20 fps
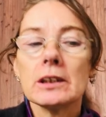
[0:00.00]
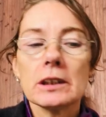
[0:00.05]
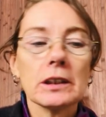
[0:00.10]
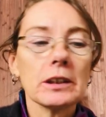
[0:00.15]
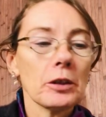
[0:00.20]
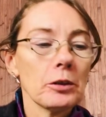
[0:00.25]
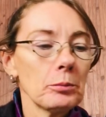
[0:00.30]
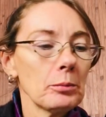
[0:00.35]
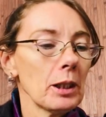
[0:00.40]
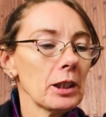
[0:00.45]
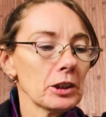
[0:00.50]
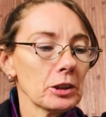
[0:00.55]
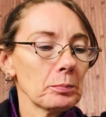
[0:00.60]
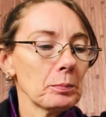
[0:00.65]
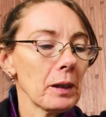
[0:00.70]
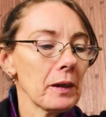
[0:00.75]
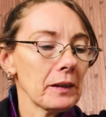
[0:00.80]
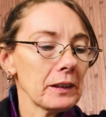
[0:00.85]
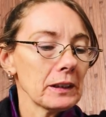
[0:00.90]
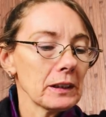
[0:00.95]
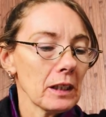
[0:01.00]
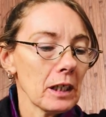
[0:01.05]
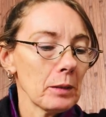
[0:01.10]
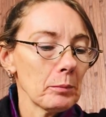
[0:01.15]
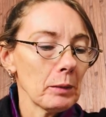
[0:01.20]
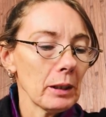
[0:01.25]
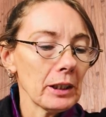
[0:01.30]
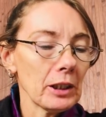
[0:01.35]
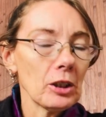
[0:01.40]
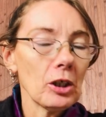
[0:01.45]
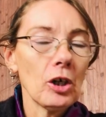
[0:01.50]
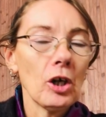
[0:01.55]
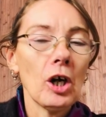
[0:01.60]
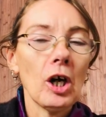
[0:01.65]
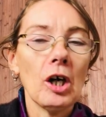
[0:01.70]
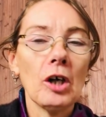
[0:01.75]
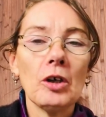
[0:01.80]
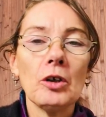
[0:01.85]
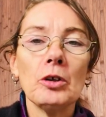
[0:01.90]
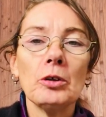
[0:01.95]
so much by the time I got
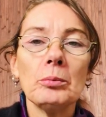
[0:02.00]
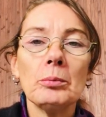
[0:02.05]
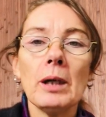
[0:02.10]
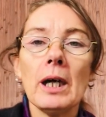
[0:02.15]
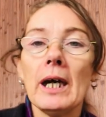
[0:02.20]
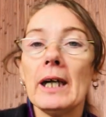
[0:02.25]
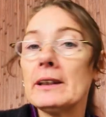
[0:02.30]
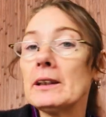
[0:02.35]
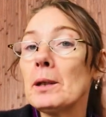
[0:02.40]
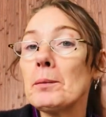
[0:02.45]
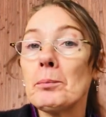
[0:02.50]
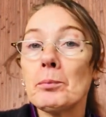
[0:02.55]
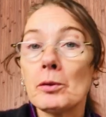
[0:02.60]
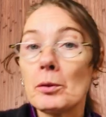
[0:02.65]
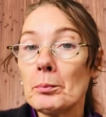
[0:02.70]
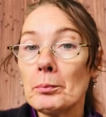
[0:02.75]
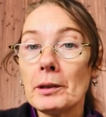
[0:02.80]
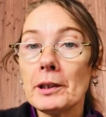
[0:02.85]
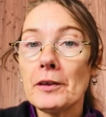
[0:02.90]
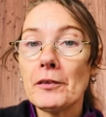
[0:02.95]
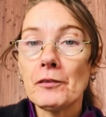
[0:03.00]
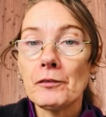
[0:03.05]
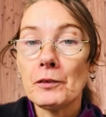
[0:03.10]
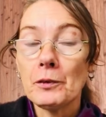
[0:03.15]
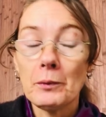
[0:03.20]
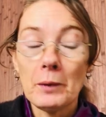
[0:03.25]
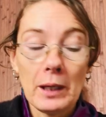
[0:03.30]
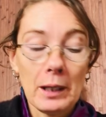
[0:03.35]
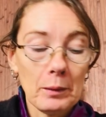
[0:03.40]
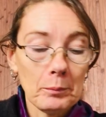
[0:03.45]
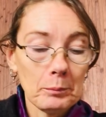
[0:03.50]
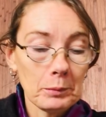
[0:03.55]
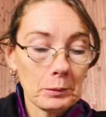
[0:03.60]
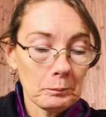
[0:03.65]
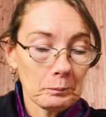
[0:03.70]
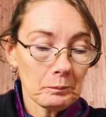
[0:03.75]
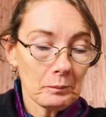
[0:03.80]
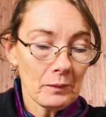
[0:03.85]
home, and I promptly threw up.